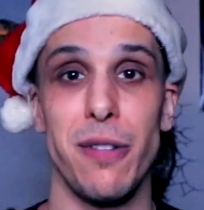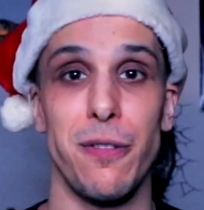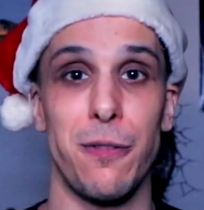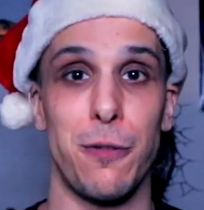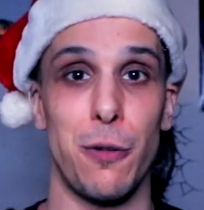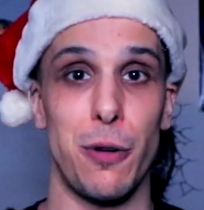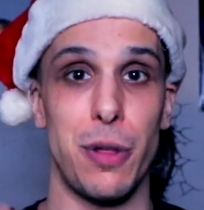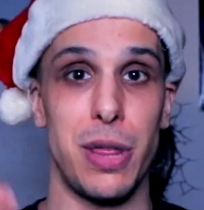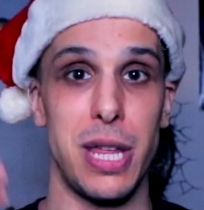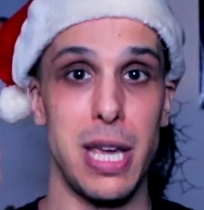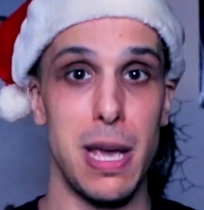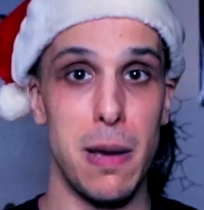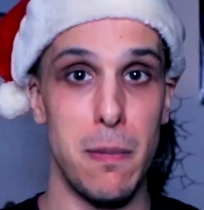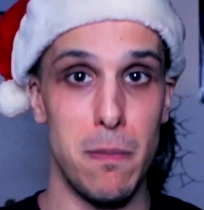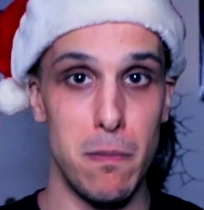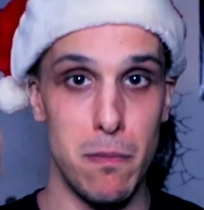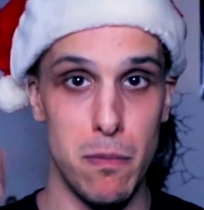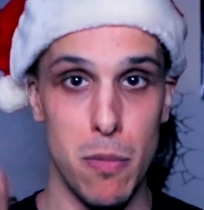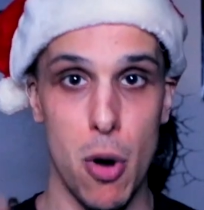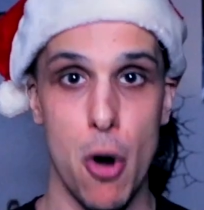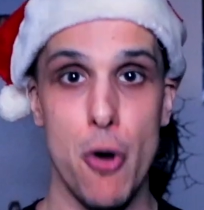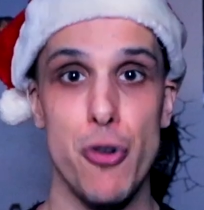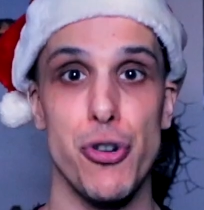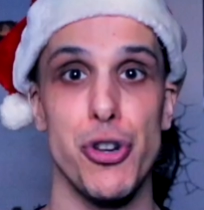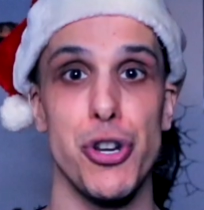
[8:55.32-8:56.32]
for the
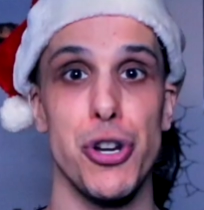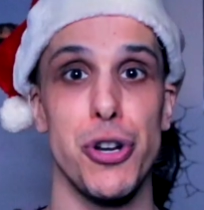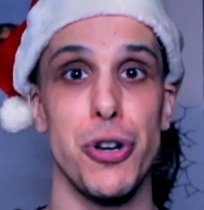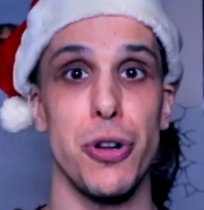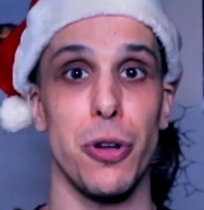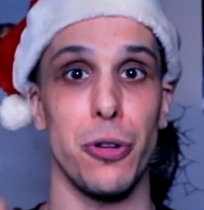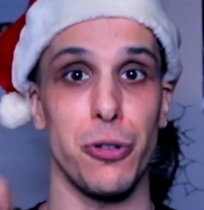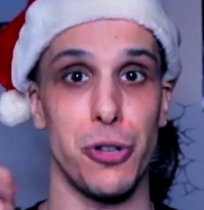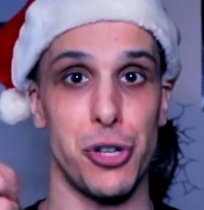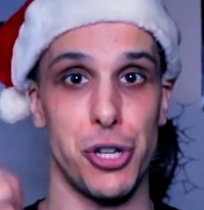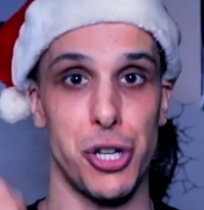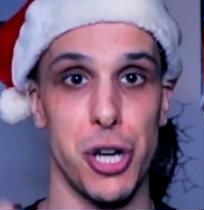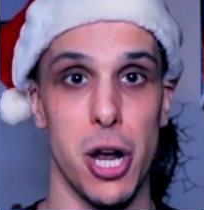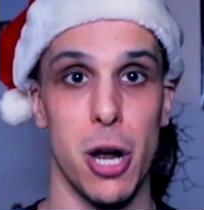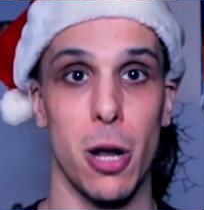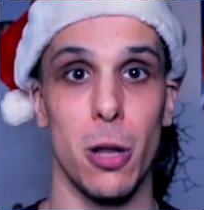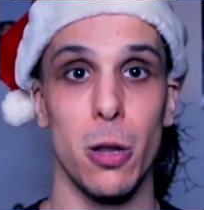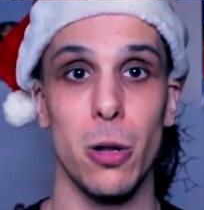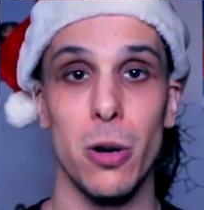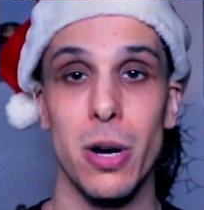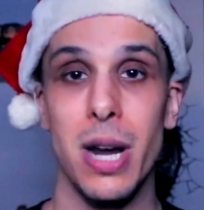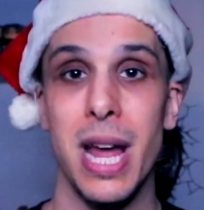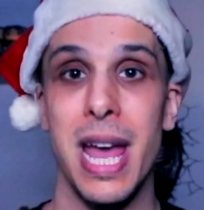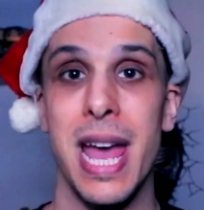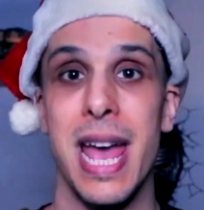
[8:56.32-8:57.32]
emotional
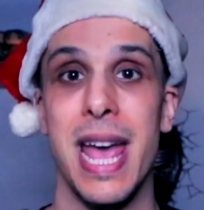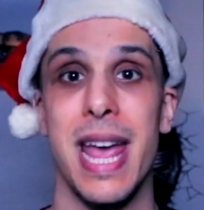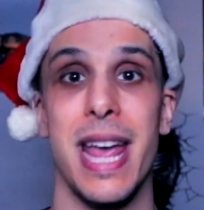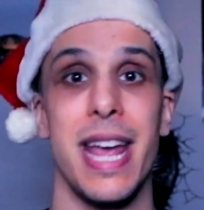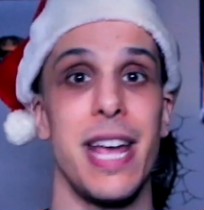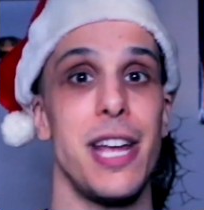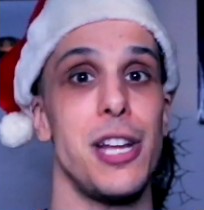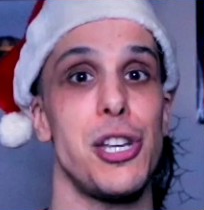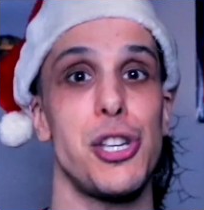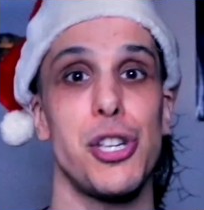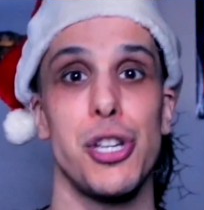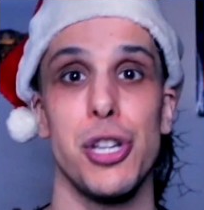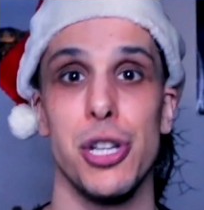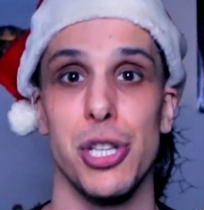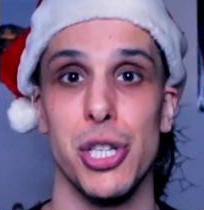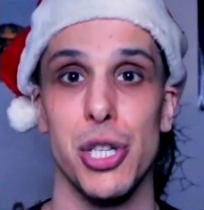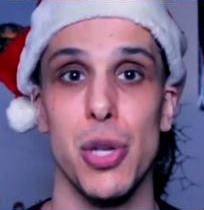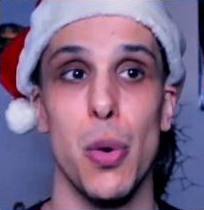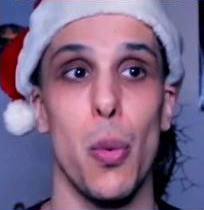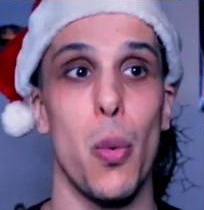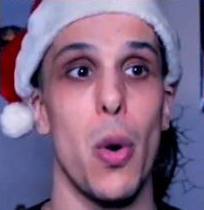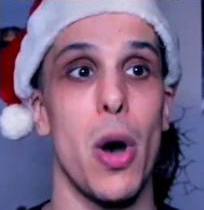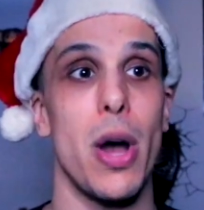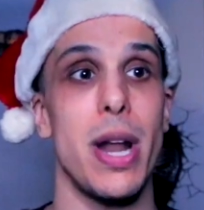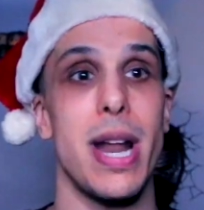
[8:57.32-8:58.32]
juggler, is just the
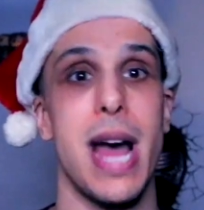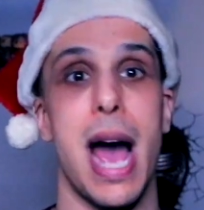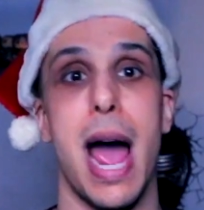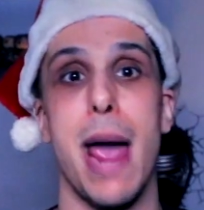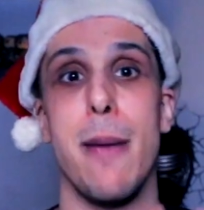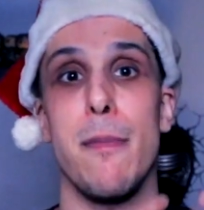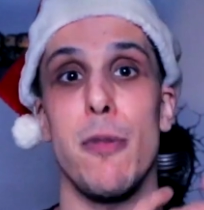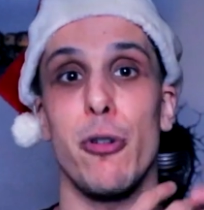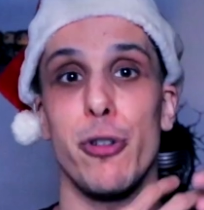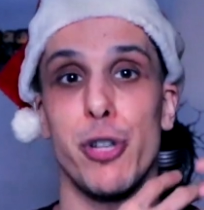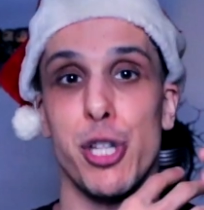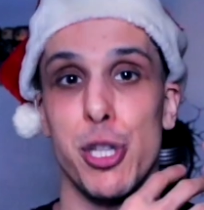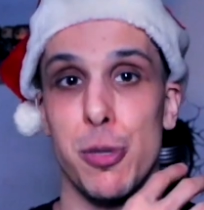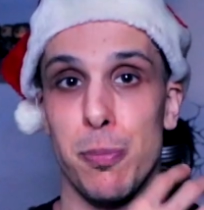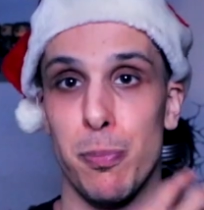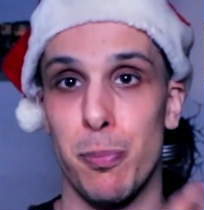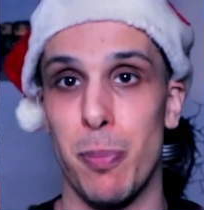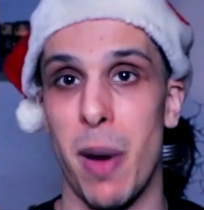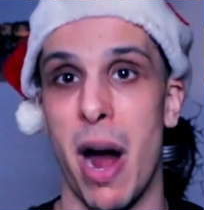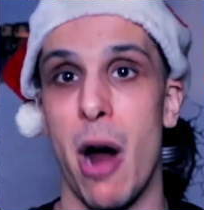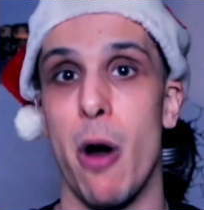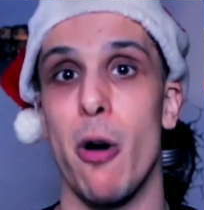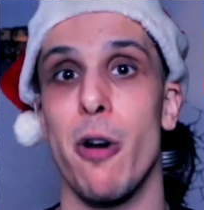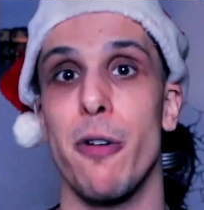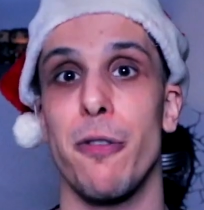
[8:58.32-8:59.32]
one I most
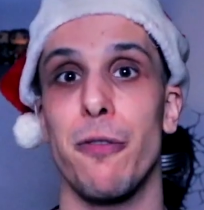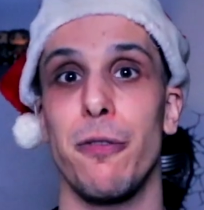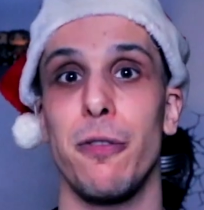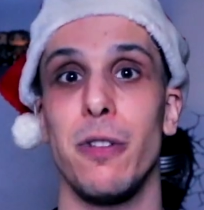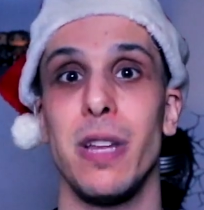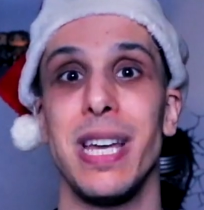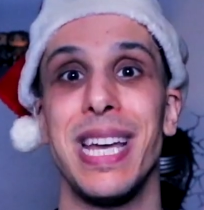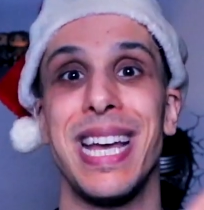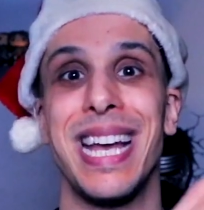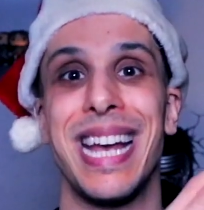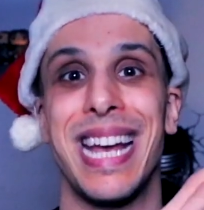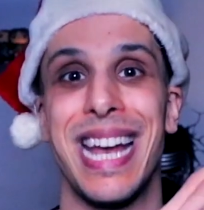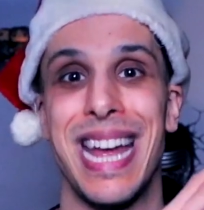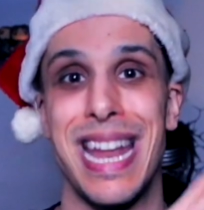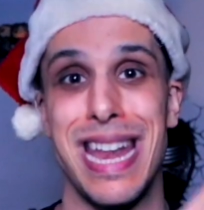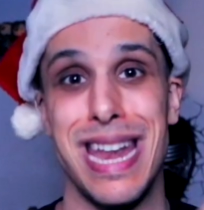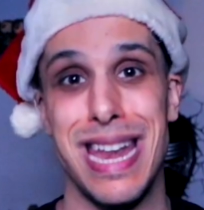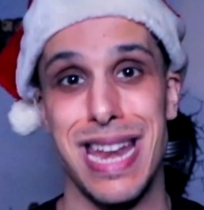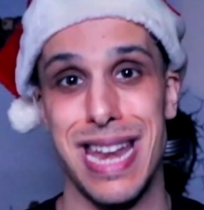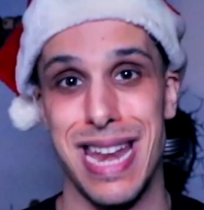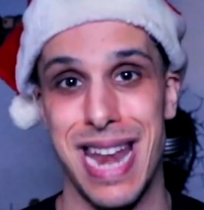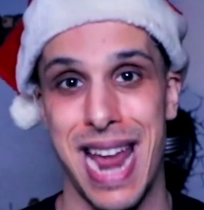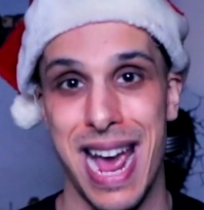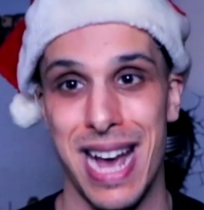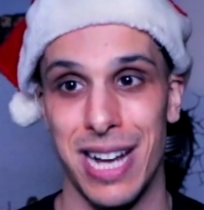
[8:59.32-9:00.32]
powerfully
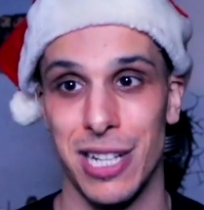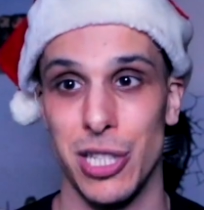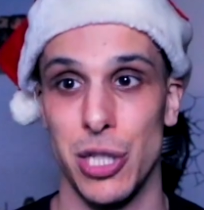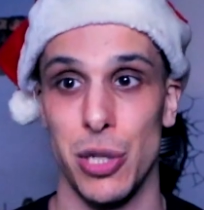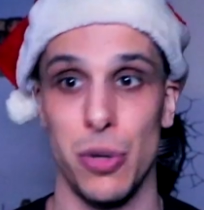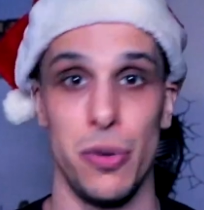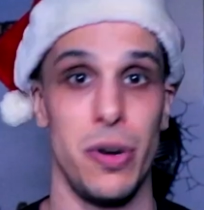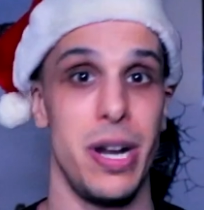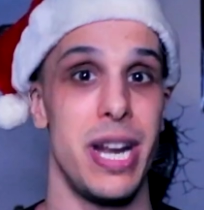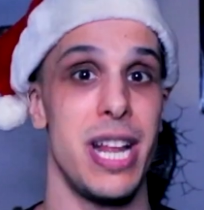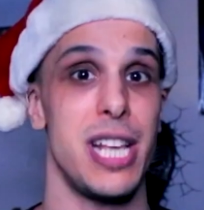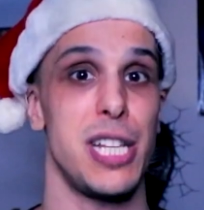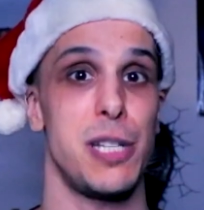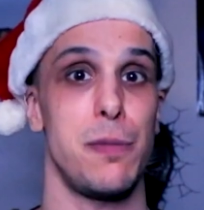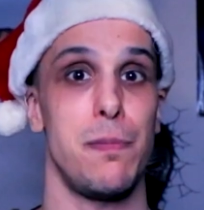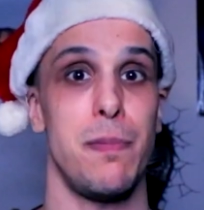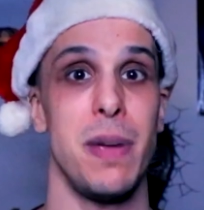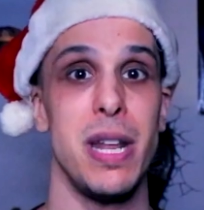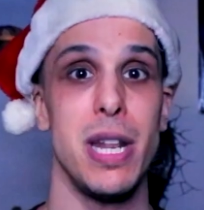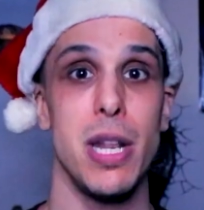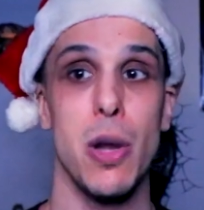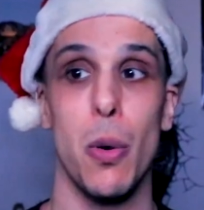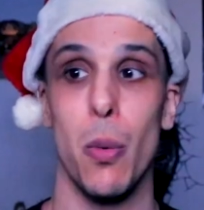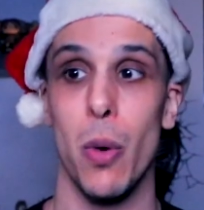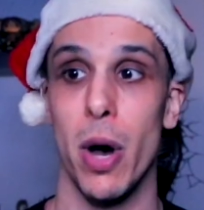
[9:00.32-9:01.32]
connect to. It has
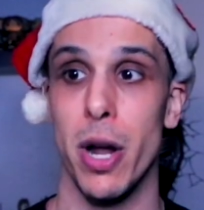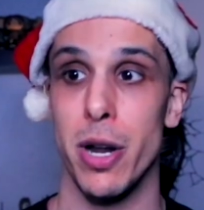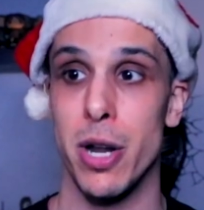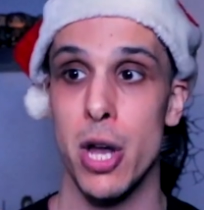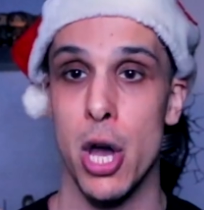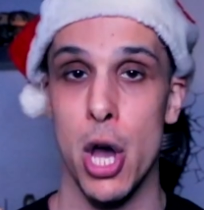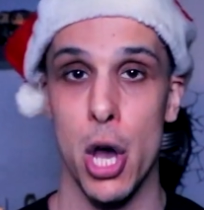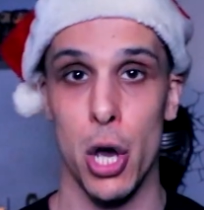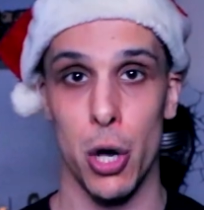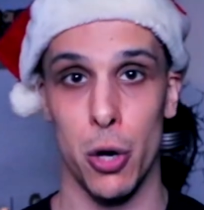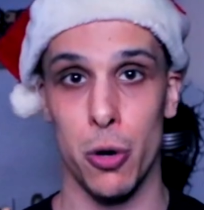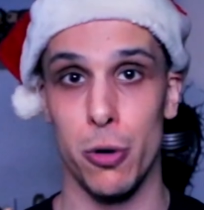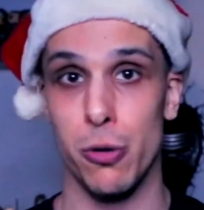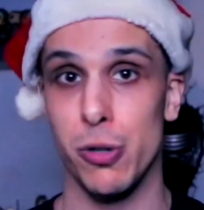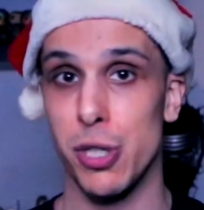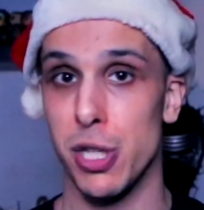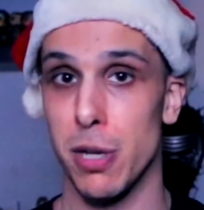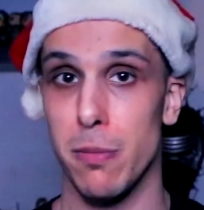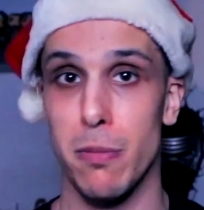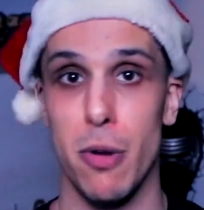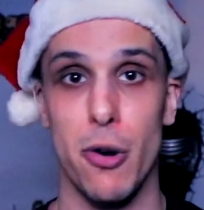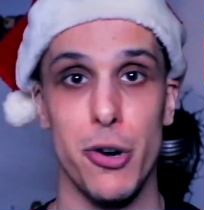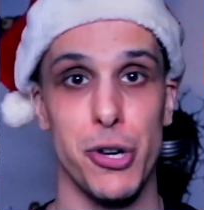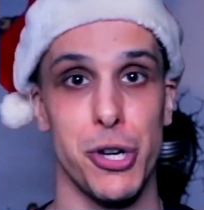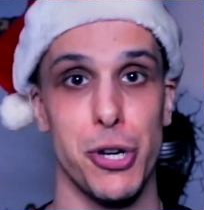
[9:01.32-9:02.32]
been the one whose
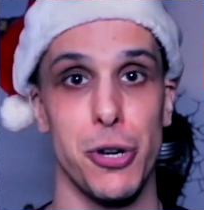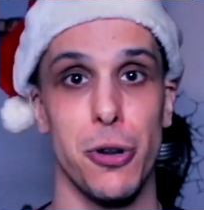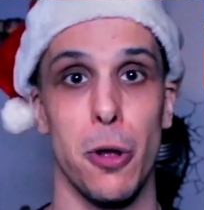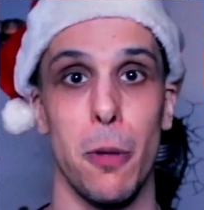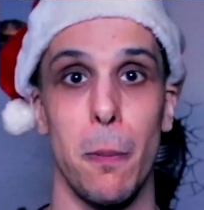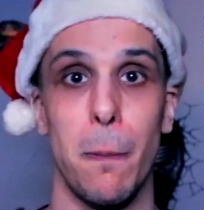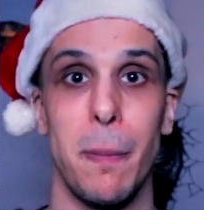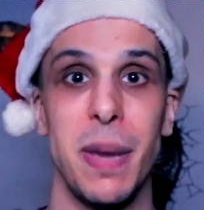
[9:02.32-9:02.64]
emotional